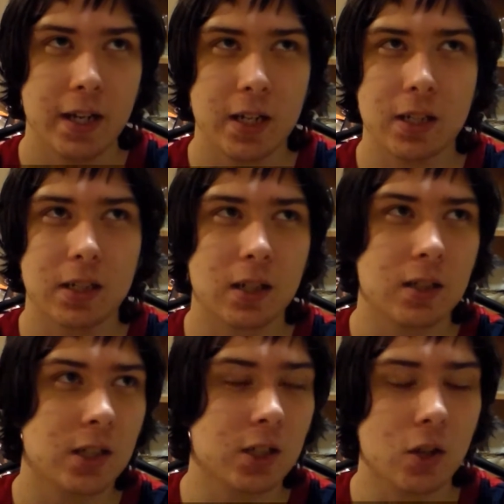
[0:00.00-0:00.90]
It
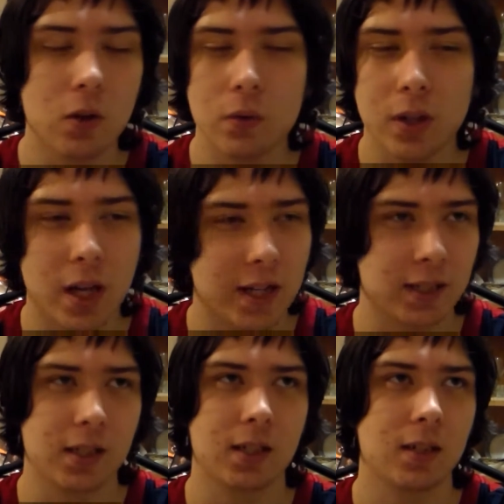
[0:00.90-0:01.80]
is so
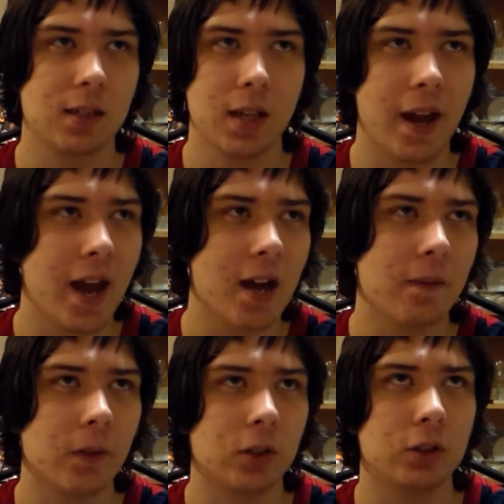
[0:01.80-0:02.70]
nice to
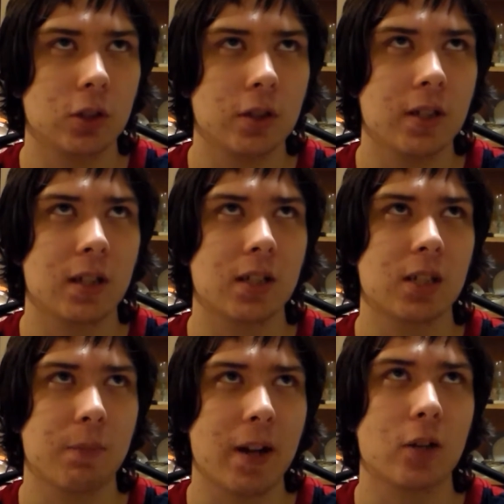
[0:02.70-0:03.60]
have a good
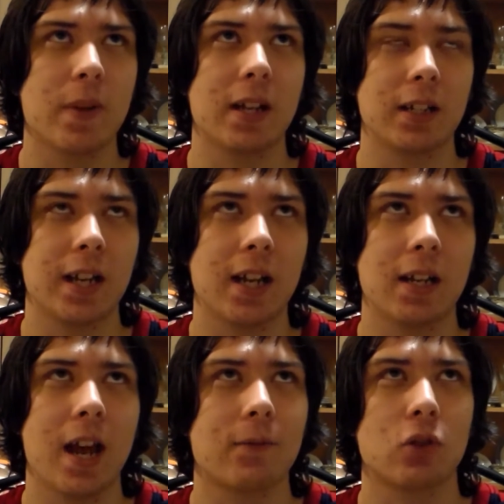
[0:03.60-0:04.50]
Spider-Man
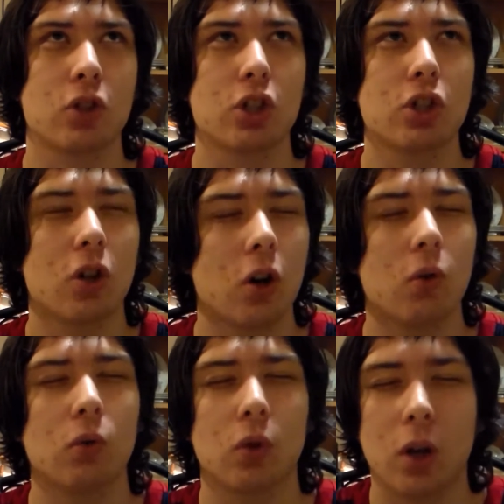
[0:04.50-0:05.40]
again after
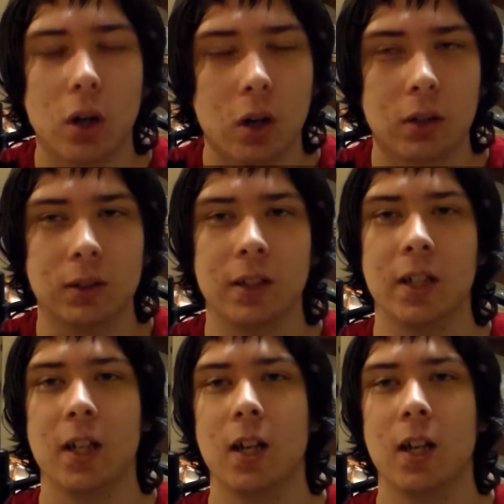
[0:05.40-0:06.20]
so long